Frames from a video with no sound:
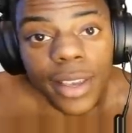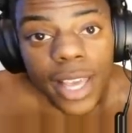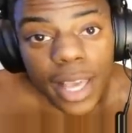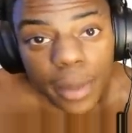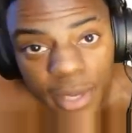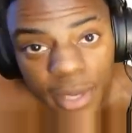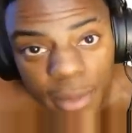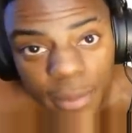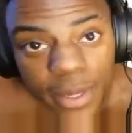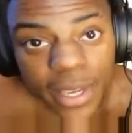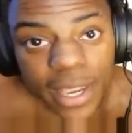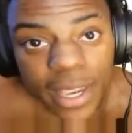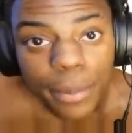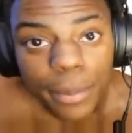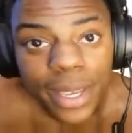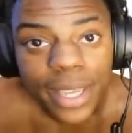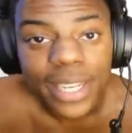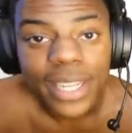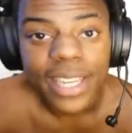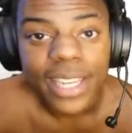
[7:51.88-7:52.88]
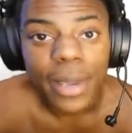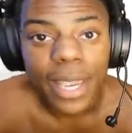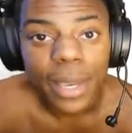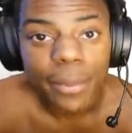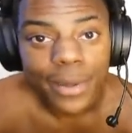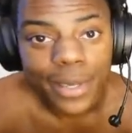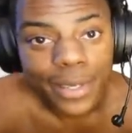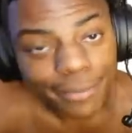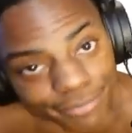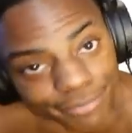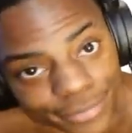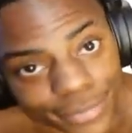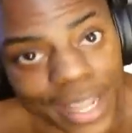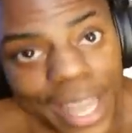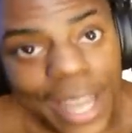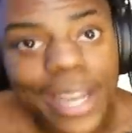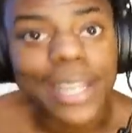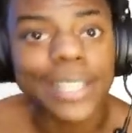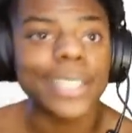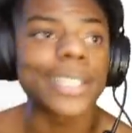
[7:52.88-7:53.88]
Habibi, I'm Indian, baby.
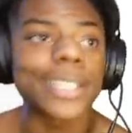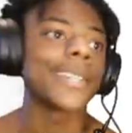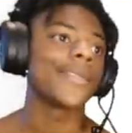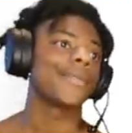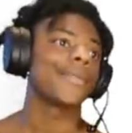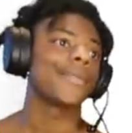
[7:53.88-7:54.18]
That easy.